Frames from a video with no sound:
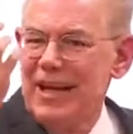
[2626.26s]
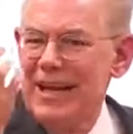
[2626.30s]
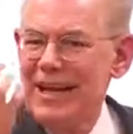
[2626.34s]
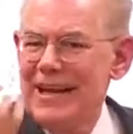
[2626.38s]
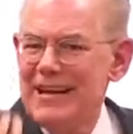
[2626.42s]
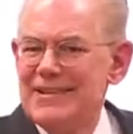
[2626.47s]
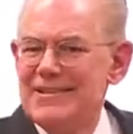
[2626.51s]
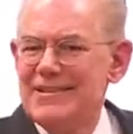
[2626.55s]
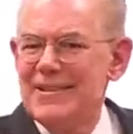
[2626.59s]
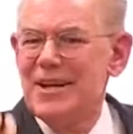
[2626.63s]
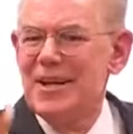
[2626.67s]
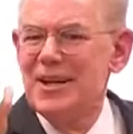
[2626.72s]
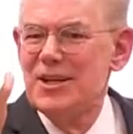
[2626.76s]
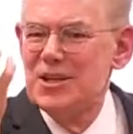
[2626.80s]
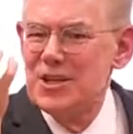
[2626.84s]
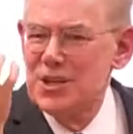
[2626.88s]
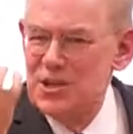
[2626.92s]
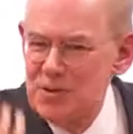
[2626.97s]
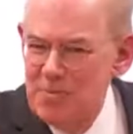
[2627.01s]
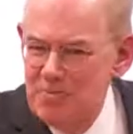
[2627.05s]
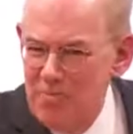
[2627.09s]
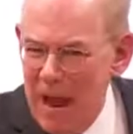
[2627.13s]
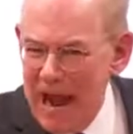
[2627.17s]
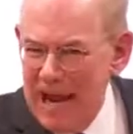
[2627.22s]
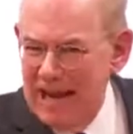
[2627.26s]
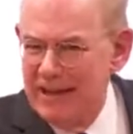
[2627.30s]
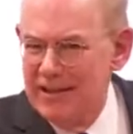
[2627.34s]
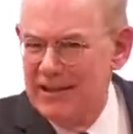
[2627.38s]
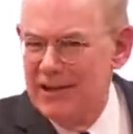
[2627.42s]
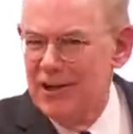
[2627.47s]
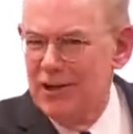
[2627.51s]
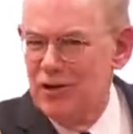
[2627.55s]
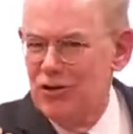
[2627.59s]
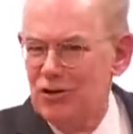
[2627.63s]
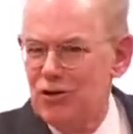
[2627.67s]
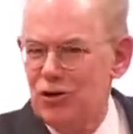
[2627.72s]
is
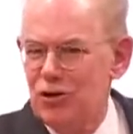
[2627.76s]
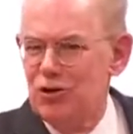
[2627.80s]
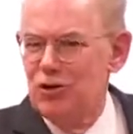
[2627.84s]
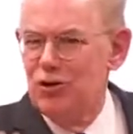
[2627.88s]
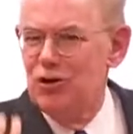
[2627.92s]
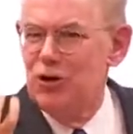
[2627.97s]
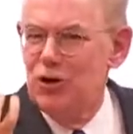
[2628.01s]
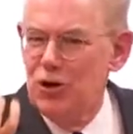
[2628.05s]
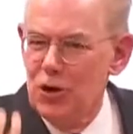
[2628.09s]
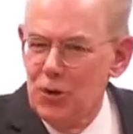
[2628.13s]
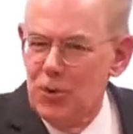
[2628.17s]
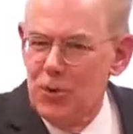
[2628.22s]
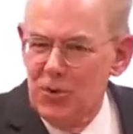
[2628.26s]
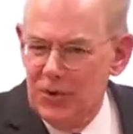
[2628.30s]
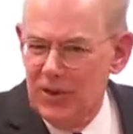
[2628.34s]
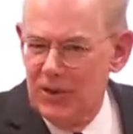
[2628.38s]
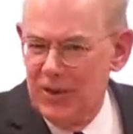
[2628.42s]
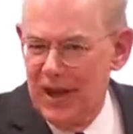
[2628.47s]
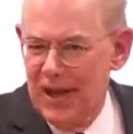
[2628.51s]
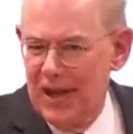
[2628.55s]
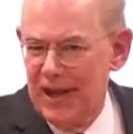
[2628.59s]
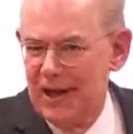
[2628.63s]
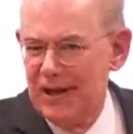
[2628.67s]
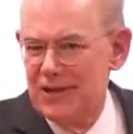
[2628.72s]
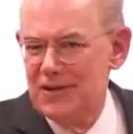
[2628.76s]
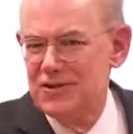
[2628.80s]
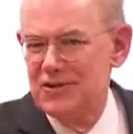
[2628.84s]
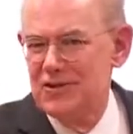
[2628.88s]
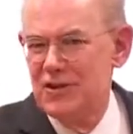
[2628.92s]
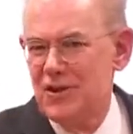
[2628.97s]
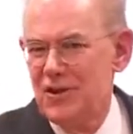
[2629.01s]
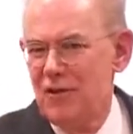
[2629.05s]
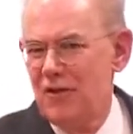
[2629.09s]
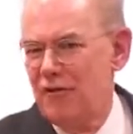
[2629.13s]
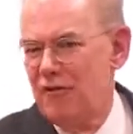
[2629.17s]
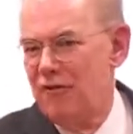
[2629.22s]
expected to do
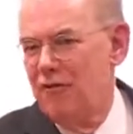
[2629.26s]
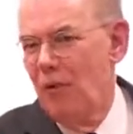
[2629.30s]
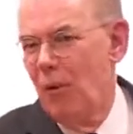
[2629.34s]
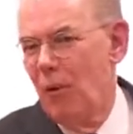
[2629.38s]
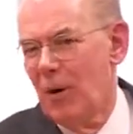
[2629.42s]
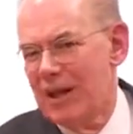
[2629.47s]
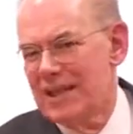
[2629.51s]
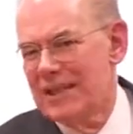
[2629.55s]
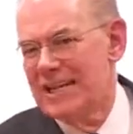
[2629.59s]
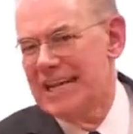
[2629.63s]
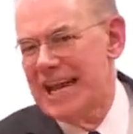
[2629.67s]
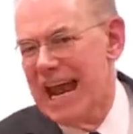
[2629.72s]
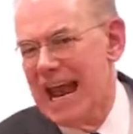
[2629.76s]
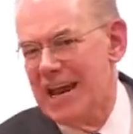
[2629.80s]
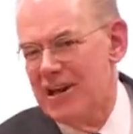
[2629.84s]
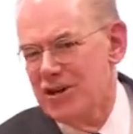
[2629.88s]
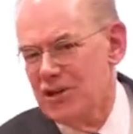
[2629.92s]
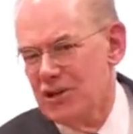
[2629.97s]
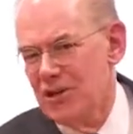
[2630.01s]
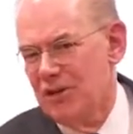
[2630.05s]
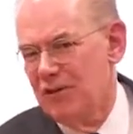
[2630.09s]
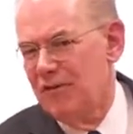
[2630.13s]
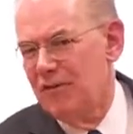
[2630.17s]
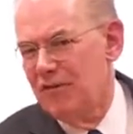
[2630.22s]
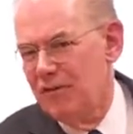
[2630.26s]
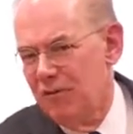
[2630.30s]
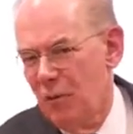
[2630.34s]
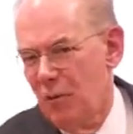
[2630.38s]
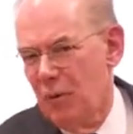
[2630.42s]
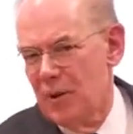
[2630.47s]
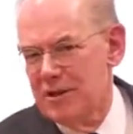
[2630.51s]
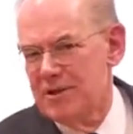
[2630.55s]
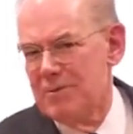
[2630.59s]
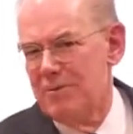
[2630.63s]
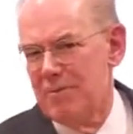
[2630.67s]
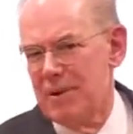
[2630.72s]
things for the nation,
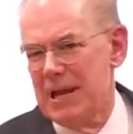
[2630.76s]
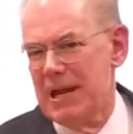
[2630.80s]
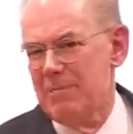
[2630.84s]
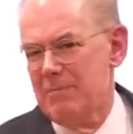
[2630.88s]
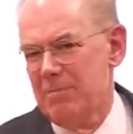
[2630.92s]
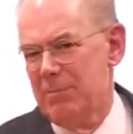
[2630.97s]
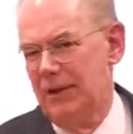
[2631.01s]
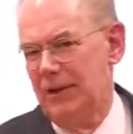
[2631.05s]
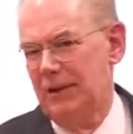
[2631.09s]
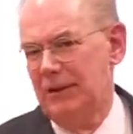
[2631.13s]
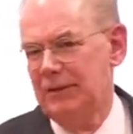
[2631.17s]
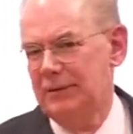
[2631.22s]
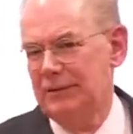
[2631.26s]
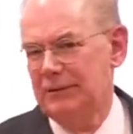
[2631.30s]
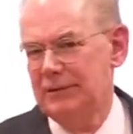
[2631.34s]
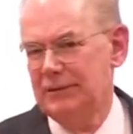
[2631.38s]
for the people.